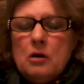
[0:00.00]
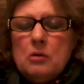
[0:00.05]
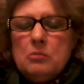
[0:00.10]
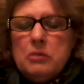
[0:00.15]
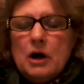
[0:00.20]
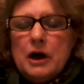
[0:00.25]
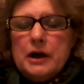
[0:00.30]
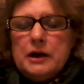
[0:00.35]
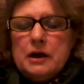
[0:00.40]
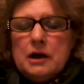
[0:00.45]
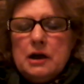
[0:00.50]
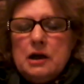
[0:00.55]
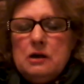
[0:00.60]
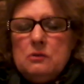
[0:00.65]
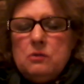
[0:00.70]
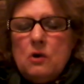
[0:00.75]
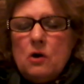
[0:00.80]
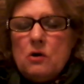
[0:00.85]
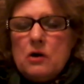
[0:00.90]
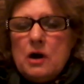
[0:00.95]
But
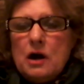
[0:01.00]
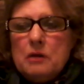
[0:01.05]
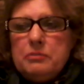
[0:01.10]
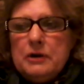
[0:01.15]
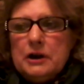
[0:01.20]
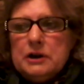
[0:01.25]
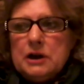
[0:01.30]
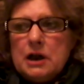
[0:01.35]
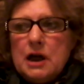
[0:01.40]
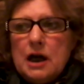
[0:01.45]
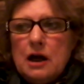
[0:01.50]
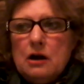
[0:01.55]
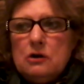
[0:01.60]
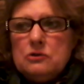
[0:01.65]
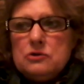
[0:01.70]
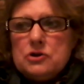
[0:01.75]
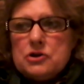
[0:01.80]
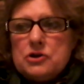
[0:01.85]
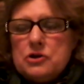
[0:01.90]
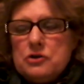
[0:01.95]
he woke up on the
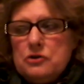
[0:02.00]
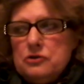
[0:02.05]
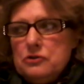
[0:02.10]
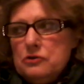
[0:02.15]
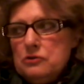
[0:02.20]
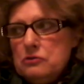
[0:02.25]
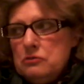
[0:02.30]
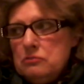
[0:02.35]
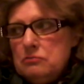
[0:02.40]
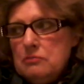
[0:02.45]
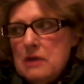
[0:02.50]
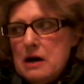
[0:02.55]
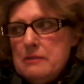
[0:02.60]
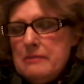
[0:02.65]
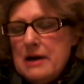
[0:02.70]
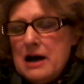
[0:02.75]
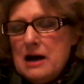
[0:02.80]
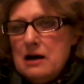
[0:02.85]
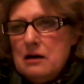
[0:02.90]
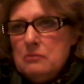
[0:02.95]
couch to my
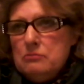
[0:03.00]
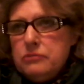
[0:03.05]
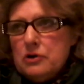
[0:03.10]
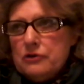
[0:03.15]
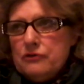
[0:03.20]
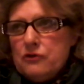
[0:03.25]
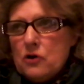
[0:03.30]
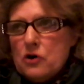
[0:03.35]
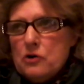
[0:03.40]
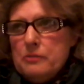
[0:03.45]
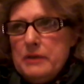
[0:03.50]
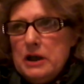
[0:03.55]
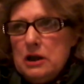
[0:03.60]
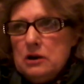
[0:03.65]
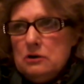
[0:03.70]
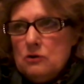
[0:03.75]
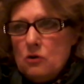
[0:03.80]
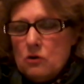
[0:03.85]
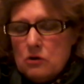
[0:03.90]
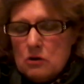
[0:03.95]
mom
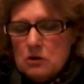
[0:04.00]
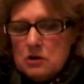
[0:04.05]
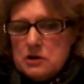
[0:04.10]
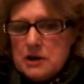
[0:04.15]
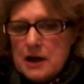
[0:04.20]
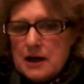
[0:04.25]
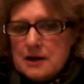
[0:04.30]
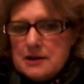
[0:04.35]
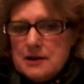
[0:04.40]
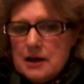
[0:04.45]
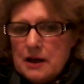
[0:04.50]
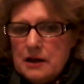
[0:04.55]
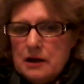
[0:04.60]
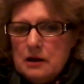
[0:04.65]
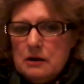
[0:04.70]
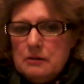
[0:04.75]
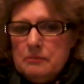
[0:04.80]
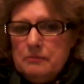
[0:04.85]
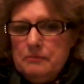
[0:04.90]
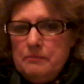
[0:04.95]
performing oral sex on
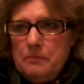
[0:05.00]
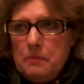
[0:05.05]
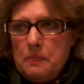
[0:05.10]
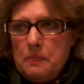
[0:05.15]
him.